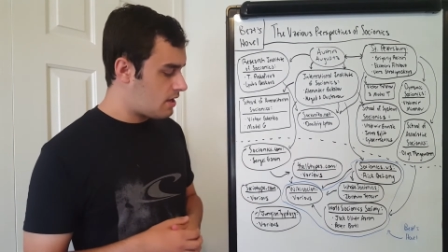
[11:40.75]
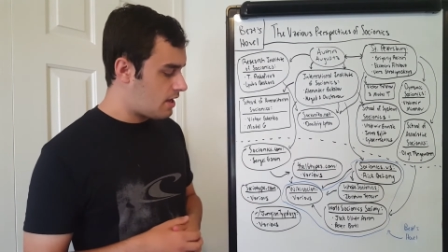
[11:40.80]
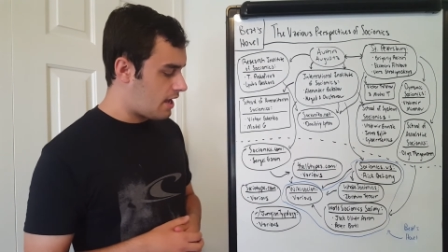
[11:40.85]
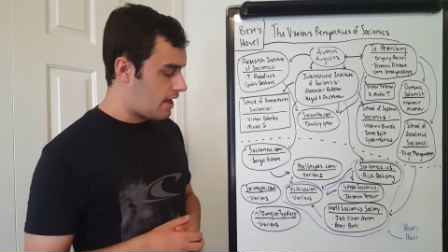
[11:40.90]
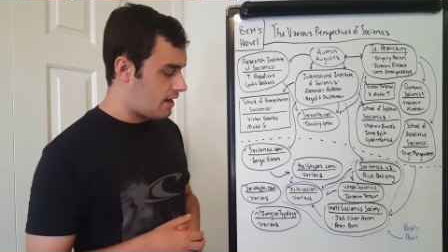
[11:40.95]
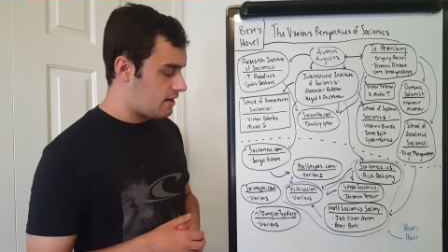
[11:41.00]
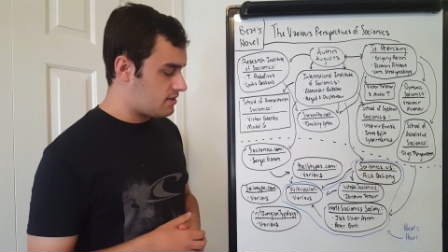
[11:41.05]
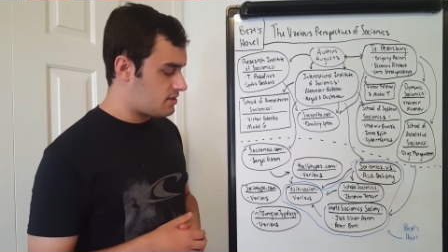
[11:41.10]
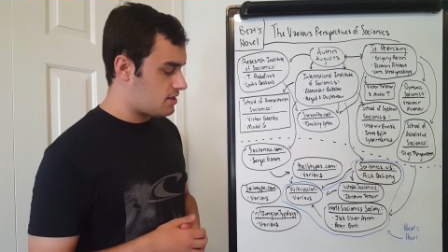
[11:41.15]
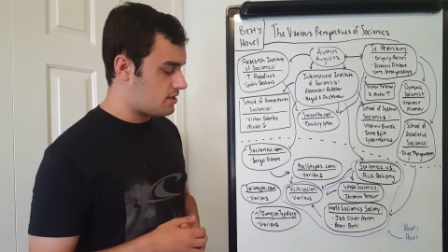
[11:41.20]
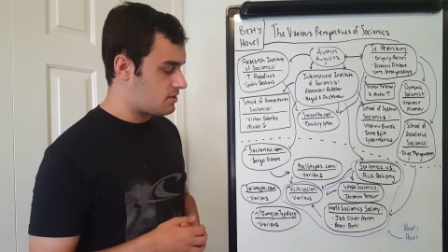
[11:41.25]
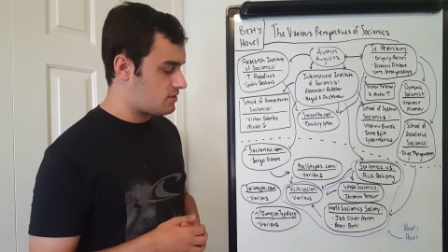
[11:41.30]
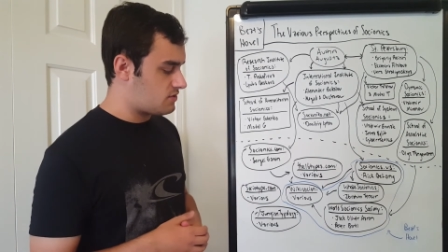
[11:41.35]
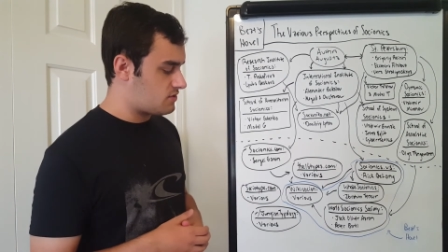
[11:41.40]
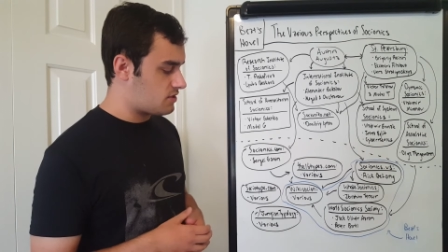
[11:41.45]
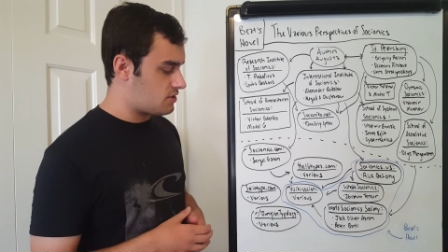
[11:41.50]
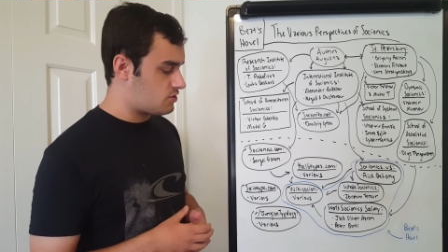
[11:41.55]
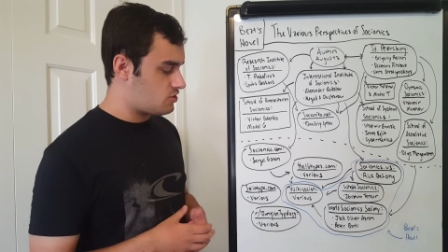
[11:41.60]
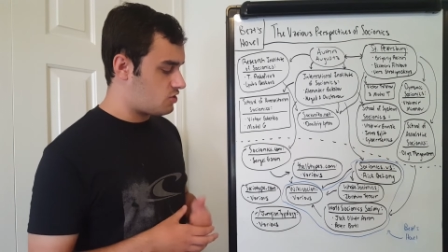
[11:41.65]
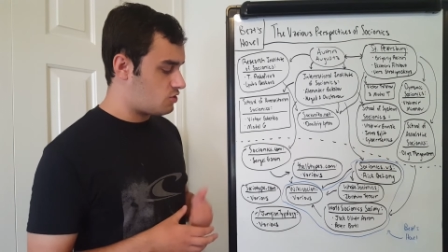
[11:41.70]
and that is
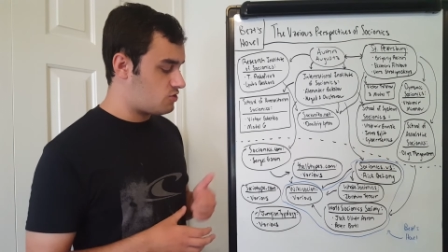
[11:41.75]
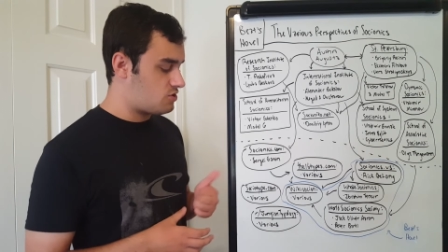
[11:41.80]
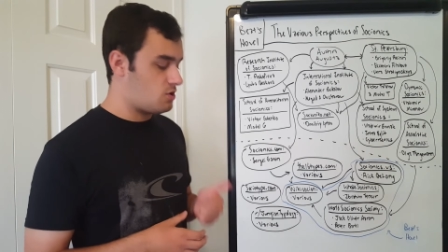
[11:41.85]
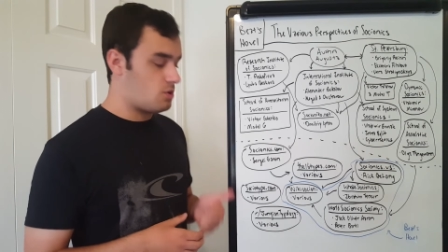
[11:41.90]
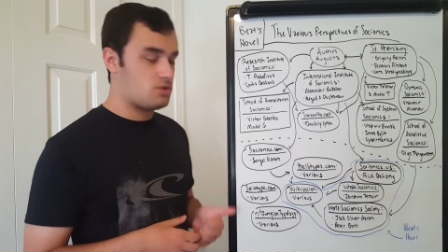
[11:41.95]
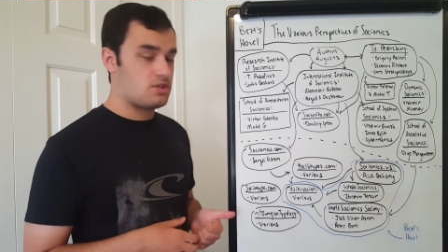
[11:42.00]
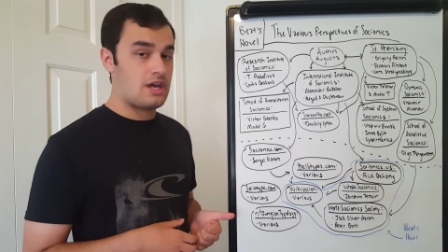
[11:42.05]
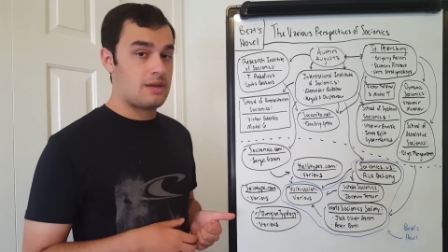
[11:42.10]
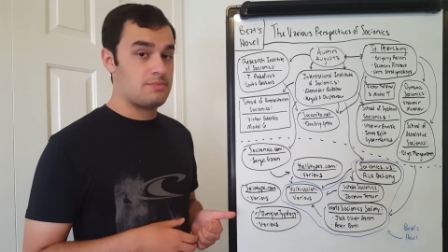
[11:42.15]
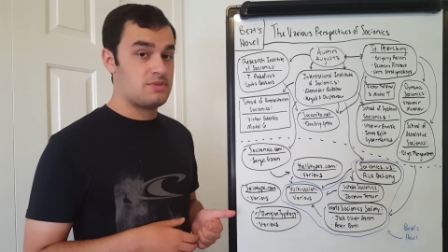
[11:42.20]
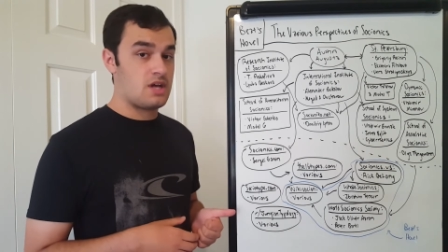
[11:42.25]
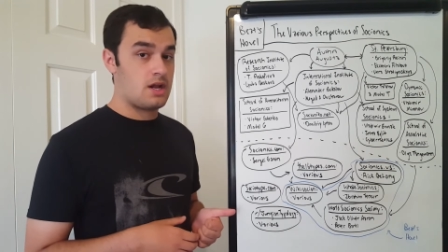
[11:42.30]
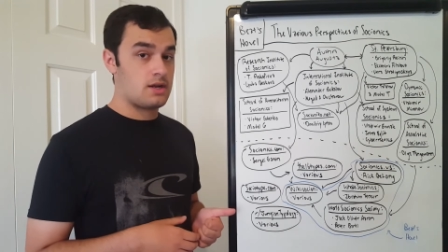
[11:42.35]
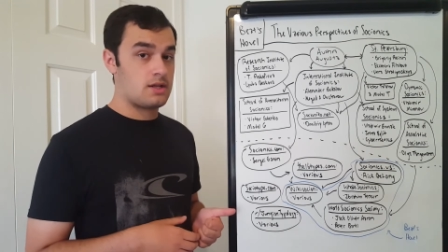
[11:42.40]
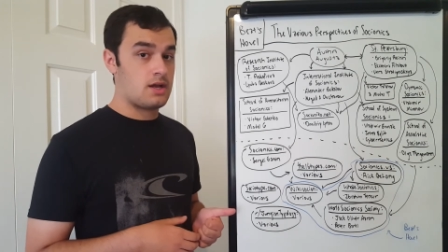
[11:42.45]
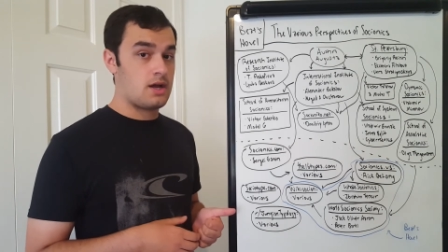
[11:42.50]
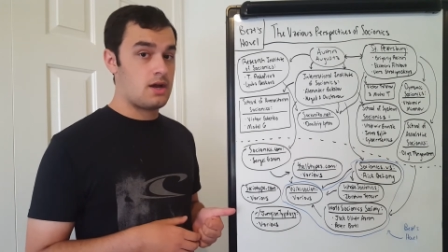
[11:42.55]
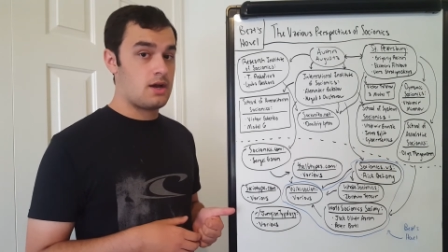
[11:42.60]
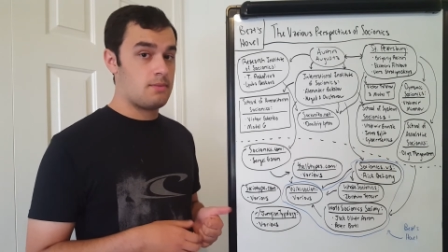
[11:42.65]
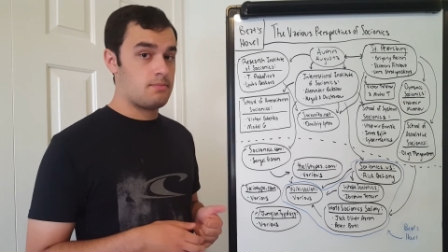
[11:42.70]

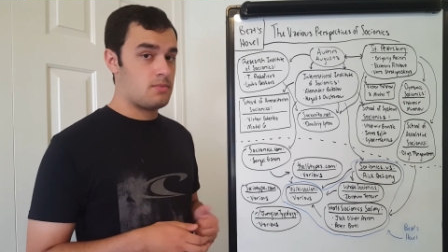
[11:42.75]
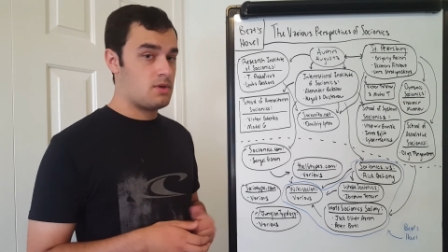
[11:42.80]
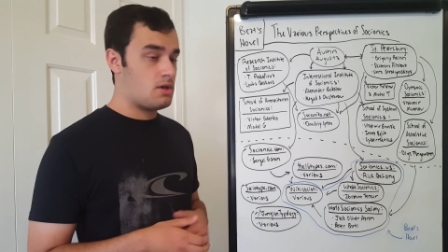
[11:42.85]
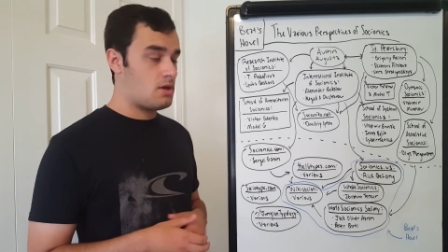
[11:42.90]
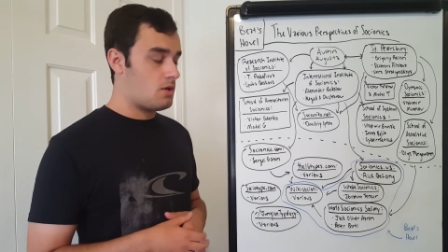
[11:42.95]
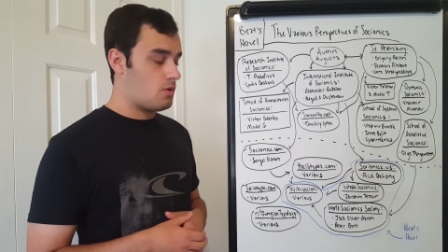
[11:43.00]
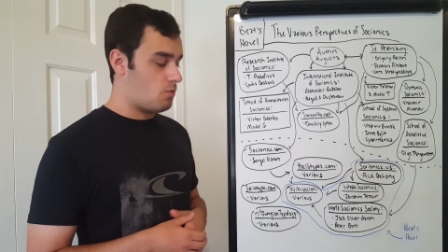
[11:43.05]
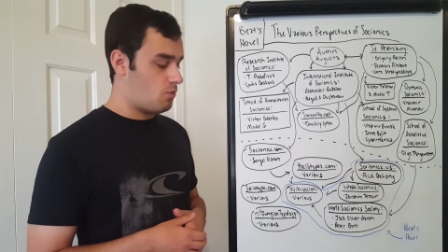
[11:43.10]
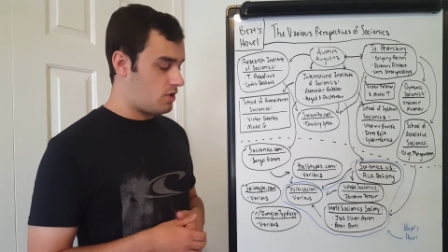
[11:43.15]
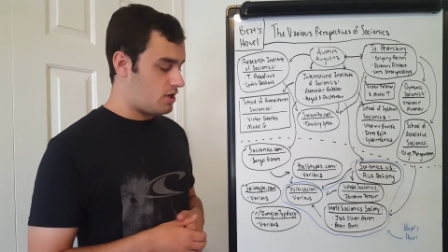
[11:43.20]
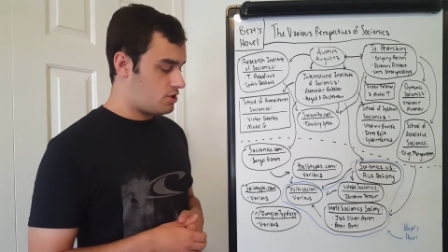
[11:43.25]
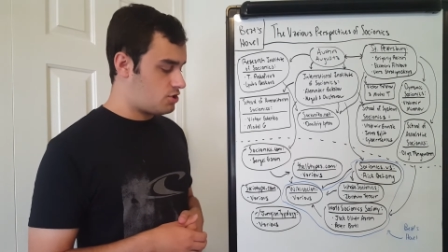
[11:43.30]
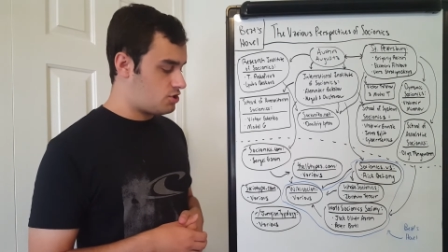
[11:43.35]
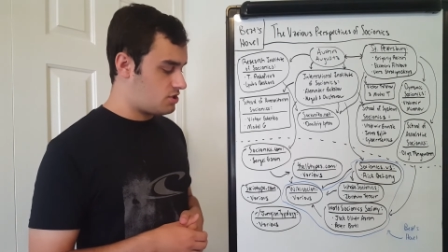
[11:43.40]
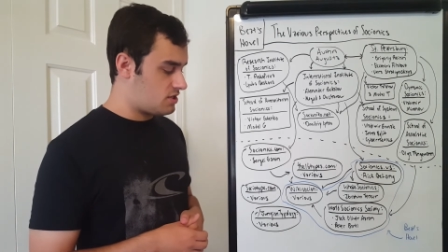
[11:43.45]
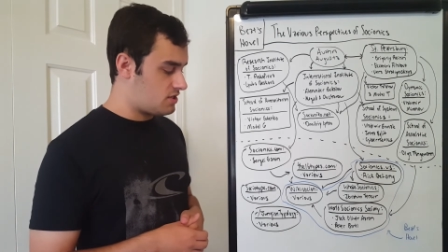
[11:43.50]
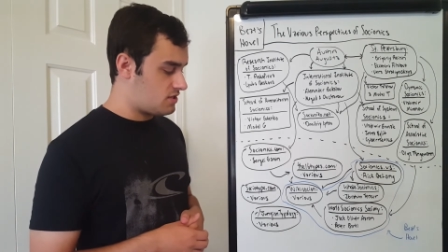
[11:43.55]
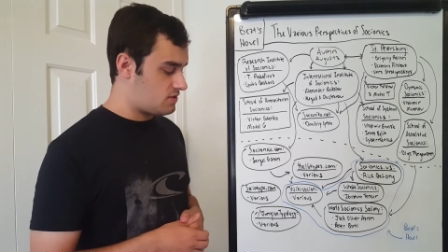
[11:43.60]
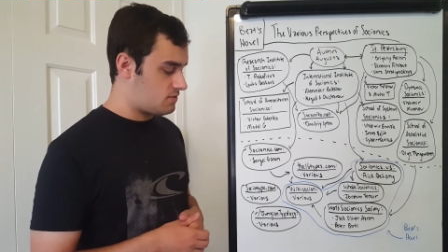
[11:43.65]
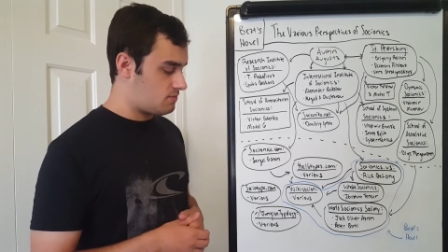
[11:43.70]
sociotype.com, which
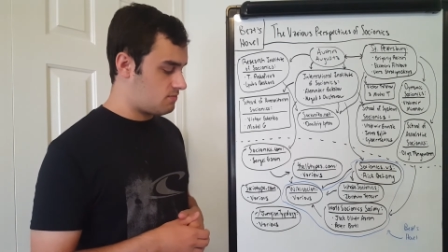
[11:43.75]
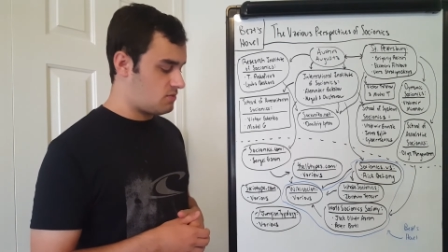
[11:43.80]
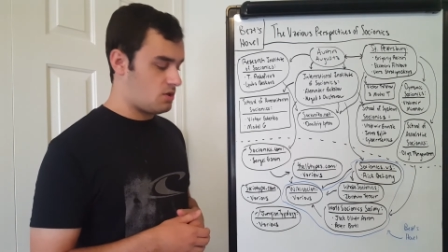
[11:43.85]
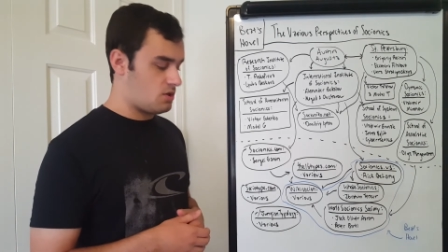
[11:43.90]
is,